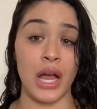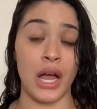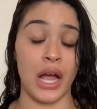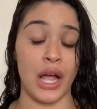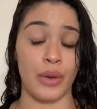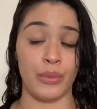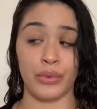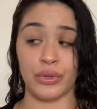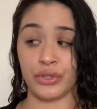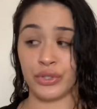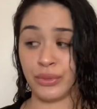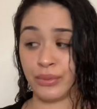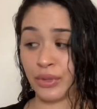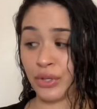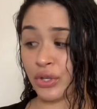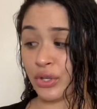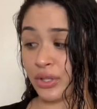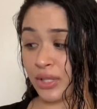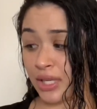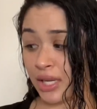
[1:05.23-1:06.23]
I will do a
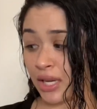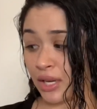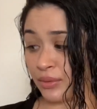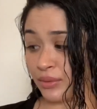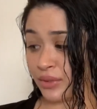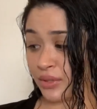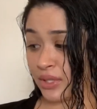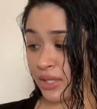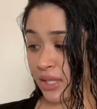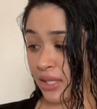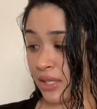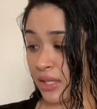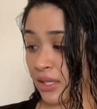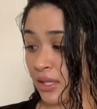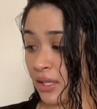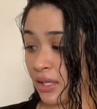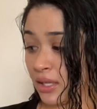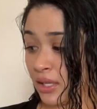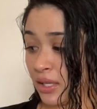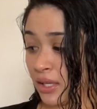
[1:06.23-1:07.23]
curly hair routine
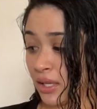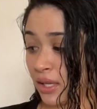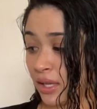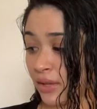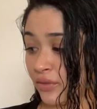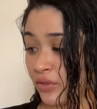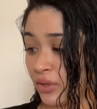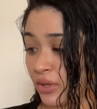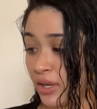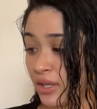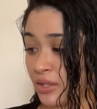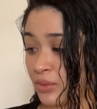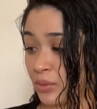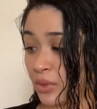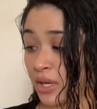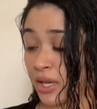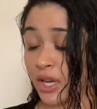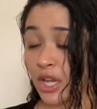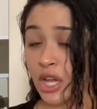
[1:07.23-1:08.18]
if you guys want.